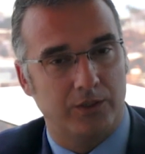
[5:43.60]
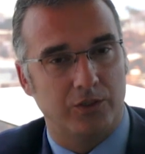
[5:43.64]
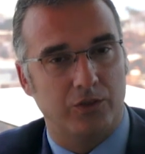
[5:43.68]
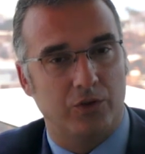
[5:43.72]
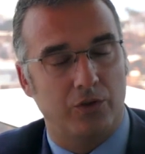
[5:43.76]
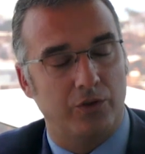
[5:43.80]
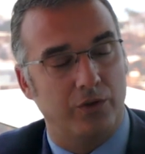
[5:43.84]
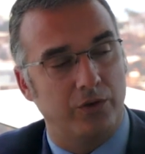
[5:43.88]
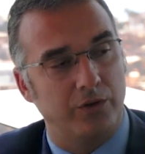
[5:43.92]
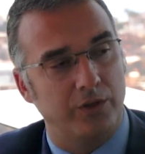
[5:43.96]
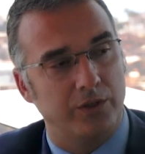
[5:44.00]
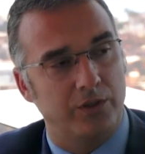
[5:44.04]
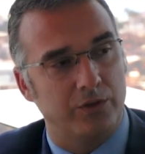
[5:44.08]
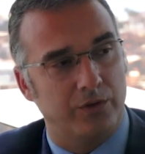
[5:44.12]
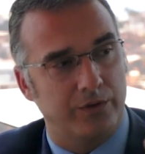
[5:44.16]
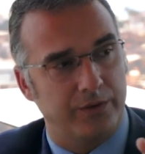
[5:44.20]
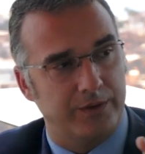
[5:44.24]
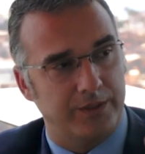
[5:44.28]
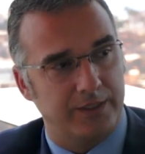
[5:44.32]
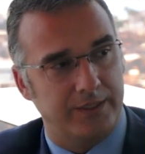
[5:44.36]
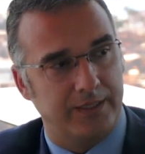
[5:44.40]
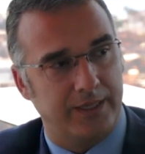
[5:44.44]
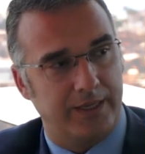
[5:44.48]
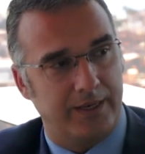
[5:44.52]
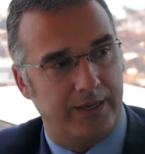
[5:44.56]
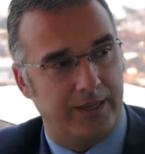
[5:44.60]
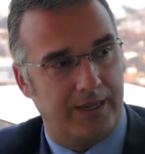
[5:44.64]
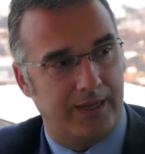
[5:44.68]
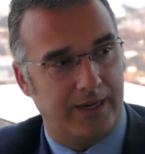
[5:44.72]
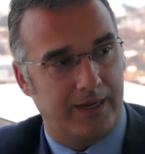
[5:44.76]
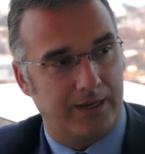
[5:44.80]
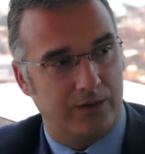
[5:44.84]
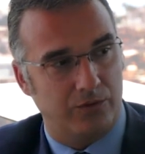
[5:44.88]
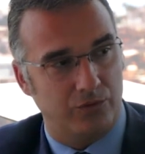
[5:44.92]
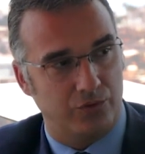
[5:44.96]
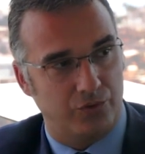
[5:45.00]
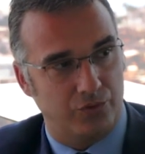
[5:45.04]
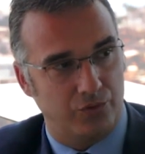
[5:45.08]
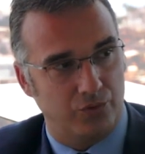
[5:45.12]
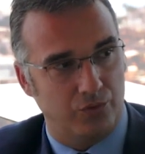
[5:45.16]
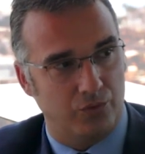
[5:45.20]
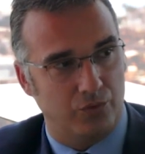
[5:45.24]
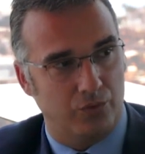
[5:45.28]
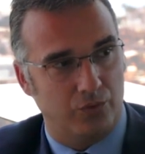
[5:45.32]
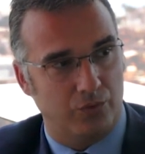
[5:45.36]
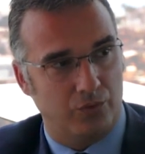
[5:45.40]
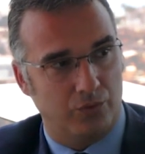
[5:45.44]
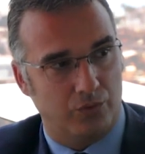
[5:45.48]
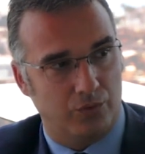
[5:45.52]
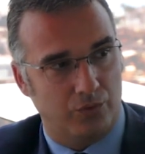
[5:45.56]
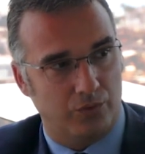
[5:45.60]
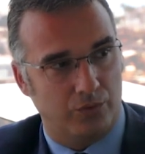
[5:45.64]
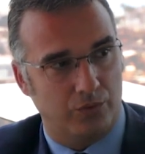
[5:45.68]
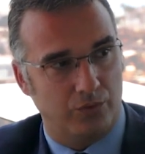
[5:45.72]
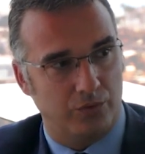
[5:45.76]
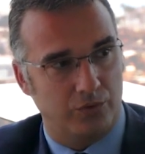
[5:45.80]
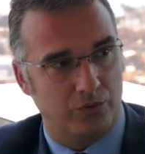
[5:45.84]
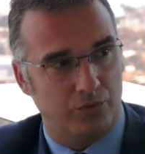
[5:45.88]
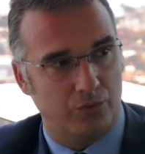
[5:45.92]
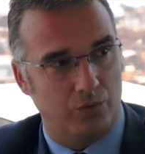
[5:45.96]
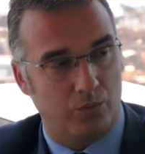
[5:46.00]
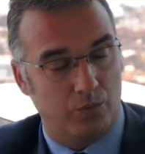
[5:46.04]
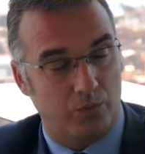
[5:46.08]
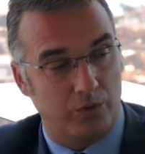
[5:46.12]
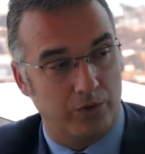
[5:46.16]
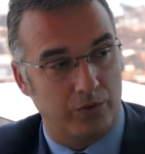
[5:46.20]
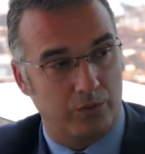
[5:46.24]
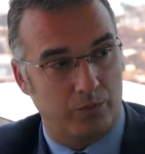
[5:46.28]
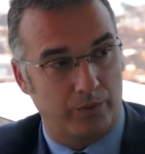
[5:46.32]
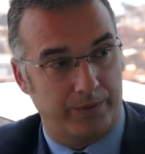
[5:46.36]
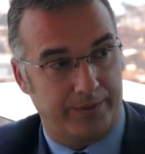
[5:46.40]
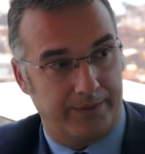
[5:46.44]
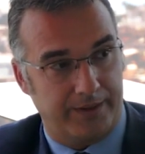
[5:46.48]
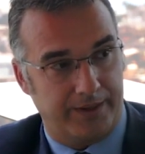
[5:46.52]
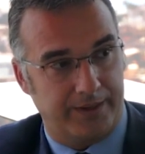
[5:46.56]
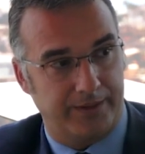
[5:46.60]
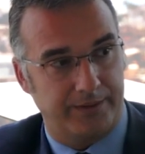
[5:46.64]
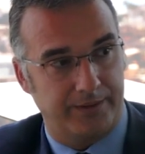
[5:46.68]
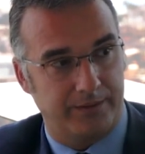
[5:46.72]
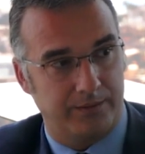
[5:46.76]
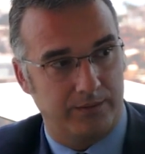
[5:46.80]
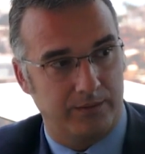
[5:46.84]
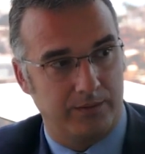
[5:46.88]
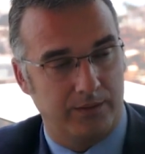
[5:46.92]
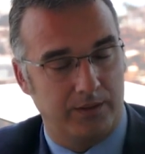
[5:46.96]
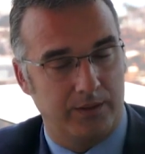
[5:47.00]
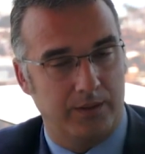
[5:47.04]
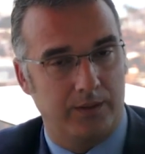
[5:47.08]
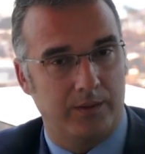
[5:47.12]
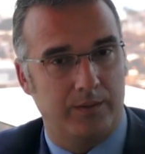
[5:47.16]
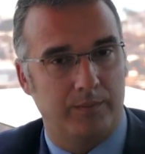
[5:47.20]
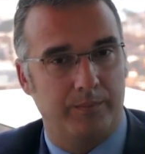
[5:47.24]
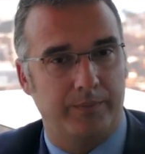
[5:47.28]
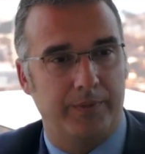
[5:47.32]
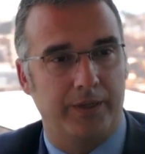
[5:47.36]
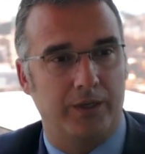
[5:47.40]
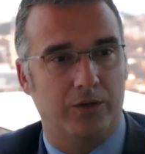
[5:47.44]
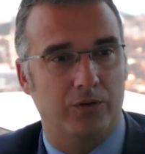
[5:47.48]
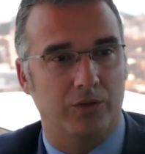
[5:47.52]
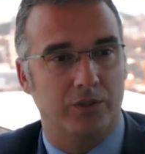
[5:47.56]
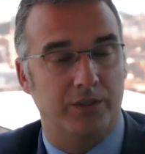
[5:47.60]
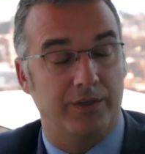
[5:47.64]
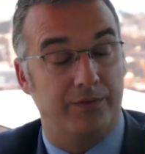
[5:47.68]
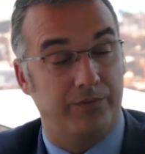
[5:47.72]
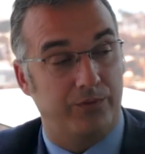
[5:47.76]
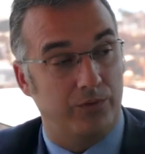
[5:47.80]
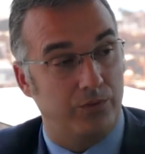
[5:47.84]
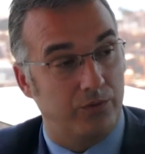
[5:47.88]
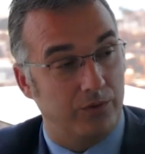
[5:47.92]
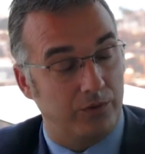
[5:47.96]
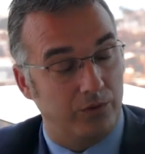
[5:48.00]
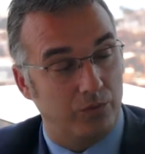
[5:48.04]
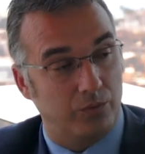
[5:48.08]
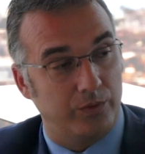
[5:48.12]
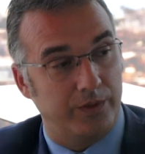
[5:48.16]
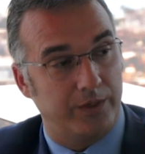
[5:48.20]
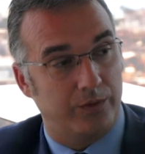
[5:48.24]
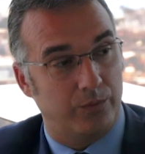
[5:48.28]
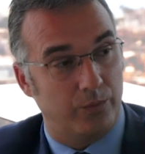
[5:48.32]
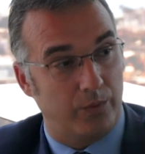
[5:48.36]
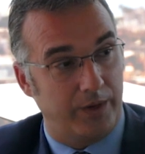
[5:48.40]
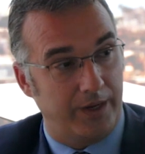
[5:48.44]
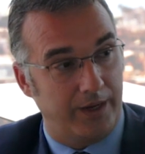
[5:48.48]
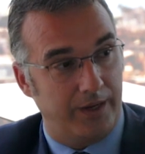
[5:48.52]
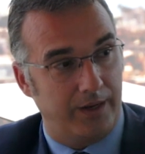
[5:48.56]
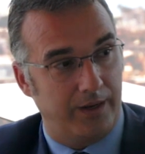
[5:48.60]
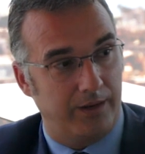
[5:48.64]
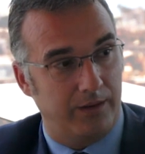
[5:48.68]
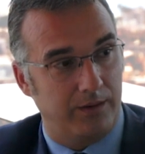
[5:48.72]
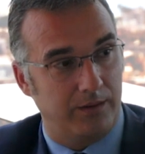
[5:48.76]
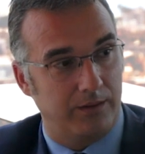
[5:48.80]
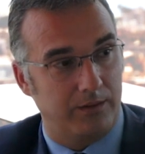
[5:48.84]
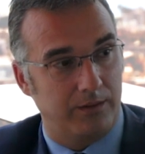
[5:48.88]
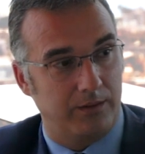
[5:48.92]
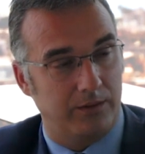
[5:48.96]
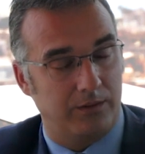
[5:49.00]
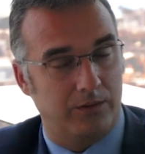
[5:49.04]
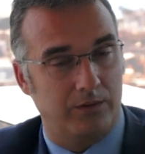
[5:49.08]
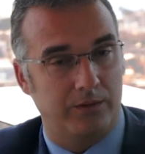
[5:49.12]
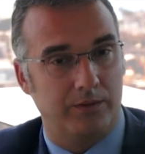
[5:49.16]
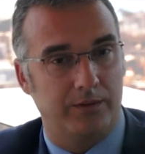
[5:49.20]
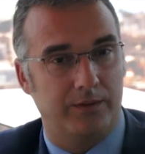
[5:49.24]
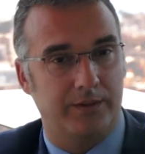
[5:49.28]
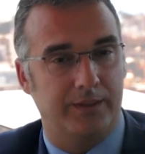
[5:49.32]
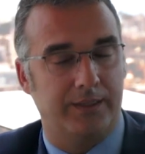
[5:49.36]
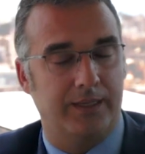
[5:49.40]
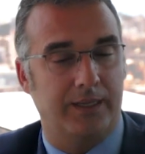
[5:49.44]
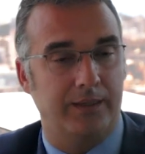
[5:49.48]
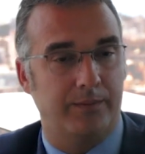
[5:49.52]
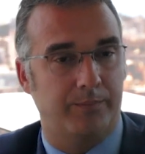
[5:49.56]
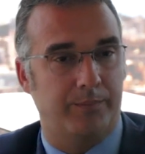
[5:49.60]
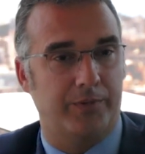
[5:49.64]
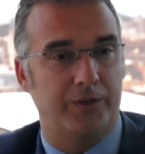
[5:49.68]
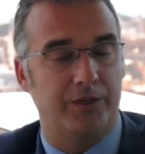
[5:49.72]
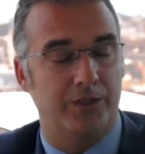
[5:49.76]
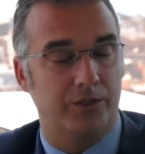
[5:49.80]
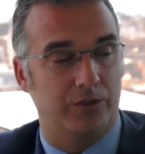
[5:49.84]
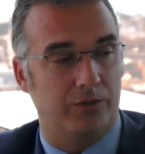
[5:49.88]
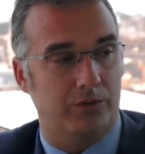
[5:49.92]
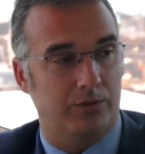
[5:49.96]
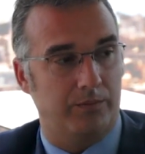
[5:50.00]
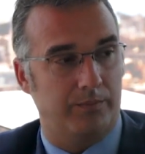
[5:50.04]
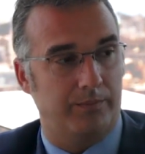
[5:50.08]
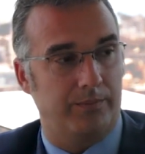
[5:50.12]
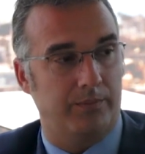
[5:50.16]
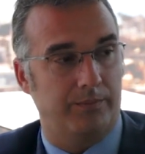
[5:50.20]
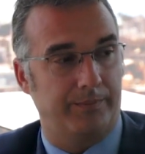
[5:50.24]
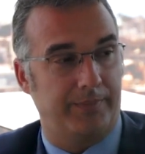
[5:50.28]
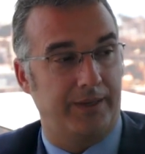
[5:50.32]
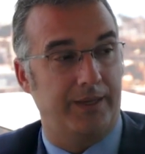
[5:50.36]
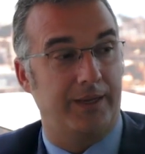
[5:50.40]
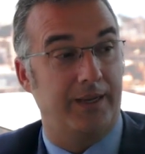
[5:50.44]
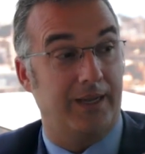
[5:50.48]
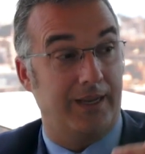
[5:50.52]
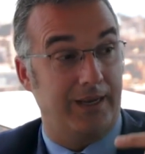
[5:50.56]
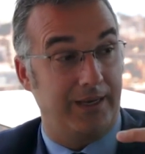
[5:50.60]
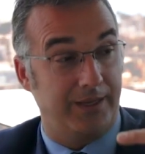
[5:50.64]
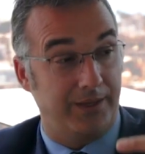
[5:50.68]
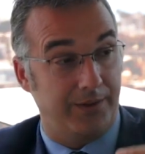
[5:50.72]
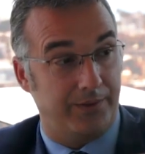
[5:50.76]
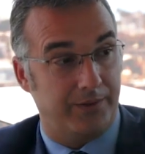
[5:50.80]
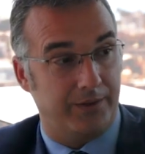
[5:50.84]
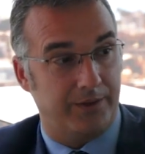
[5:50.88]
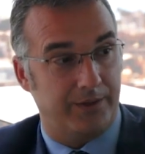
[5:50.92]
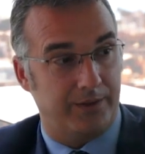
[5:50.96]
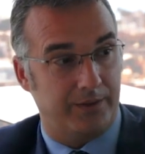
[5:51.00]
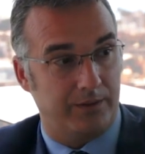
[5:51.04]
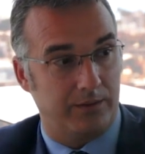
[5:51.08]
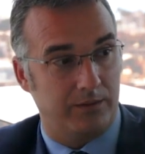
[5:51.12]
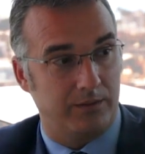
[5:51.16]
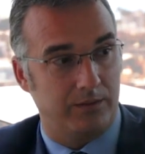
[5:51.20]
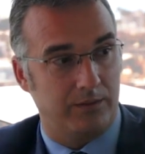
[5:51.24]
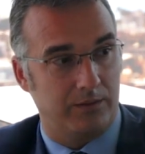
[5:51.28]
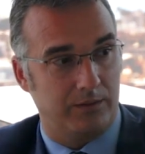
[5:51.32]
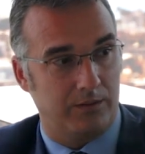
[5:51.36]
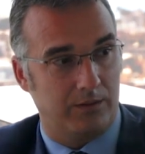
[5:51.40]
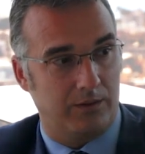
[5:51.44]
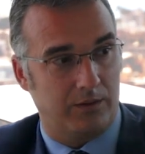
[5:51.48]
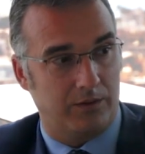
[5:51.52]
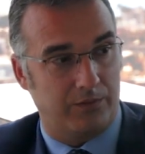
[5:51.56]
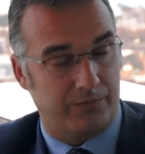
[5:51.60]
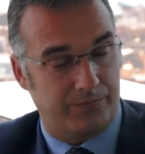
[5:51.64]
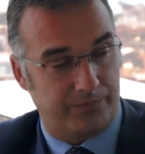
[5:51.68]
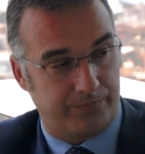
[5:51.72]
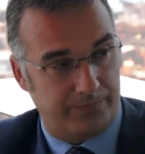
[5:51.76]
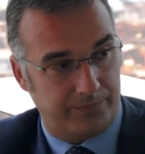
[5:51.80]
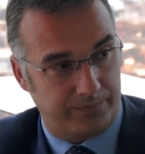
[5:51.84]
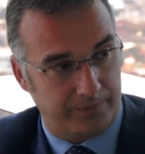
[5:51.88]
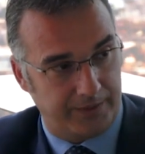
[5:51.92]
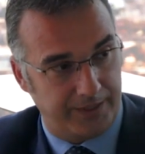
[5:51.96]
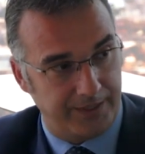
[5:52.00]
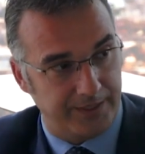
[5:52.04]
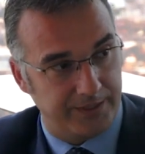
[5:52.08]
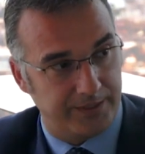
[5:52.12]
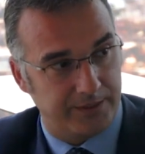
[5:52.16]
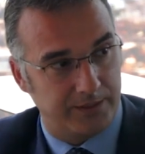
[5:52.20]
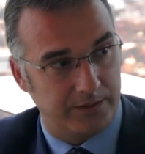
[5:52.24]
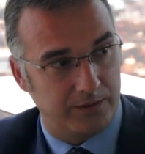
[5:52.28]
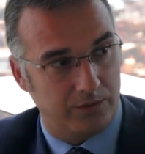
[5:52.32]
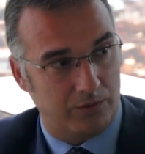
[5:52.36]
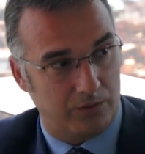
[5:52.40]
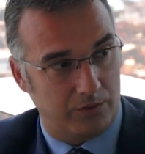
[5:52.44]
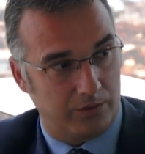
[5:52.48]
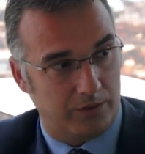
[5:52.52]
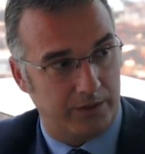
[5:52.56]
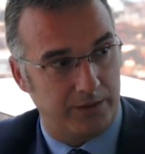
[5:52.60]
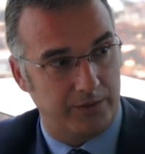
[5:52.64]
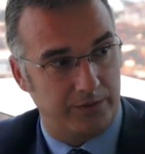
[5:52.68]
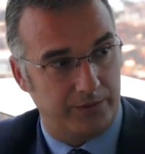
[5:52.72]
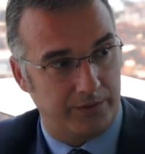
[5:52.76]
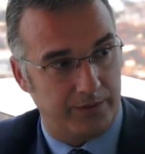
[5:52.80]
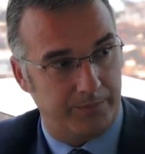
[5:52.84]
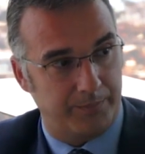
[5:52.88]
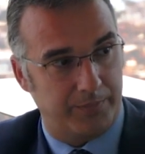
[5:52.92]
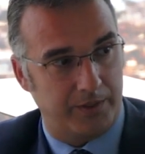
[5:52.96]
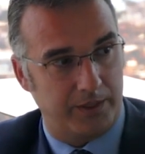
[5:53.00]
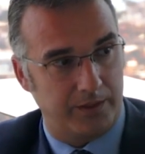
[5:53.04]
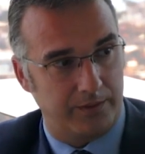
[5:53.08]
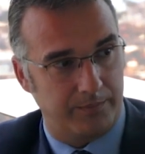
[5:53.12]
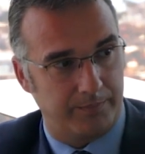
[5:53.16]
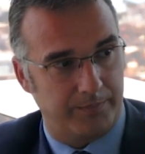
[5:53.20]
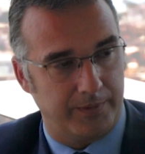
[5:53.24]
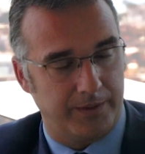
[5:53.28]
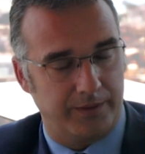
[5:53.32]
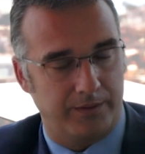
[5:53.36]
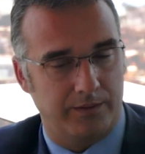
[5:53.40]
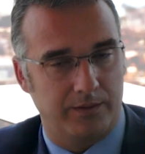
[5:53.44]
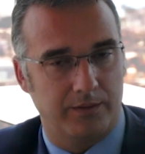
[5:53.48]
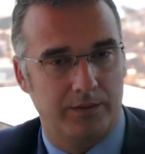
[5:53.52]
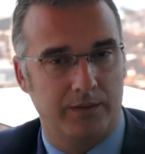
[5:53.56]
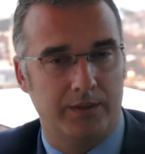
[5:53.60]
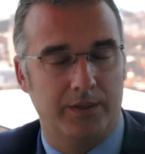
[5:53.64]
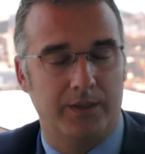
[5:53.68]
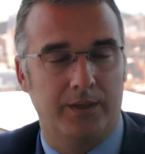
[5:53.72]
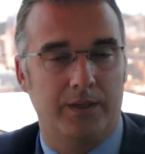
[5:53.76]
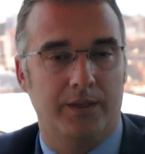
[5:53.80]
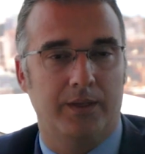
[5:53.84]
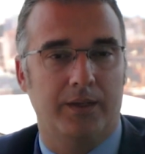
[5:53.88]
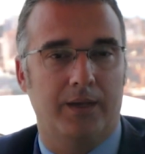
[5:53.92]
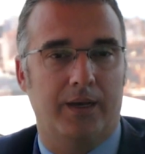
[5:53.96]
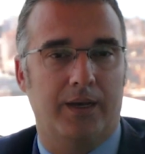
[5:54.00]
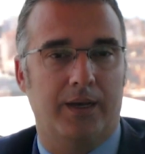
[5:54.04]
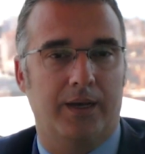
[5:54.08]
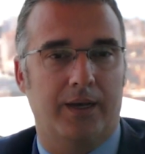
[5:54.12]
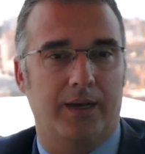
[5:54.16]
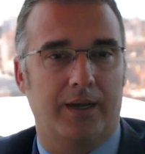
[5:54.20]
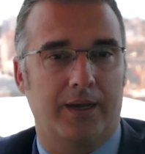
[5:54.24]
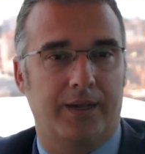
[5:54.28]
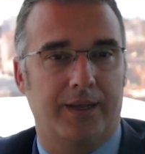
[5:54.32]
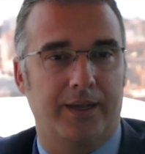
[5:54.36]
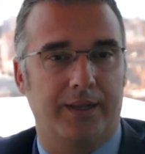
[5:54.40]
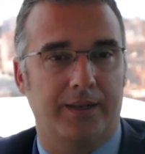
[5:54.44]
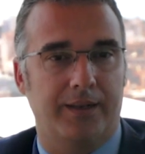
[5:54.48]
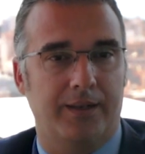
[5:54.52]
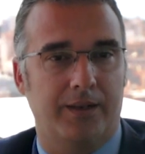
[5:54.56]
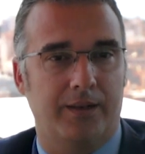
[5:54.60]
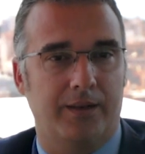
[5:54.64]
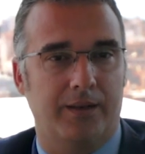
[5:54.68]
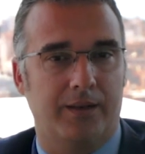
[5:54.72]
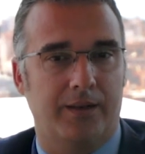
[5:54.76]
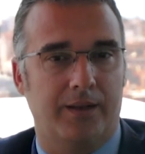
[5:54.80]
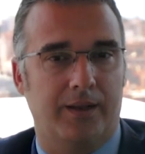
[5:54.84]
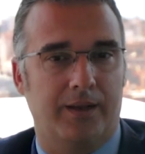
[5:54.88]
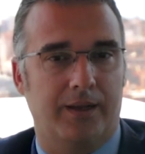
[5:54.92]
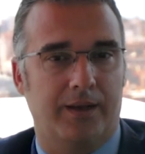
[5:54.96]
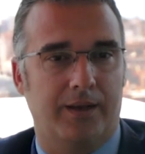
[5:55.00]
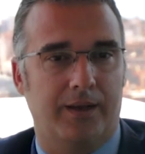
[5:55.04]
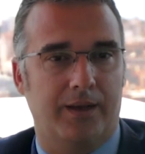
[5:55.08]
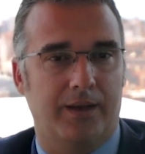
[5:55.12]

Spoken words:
So you need to understand how to work with that. Because if you don't do it well, no, that person being a leader of his or her department can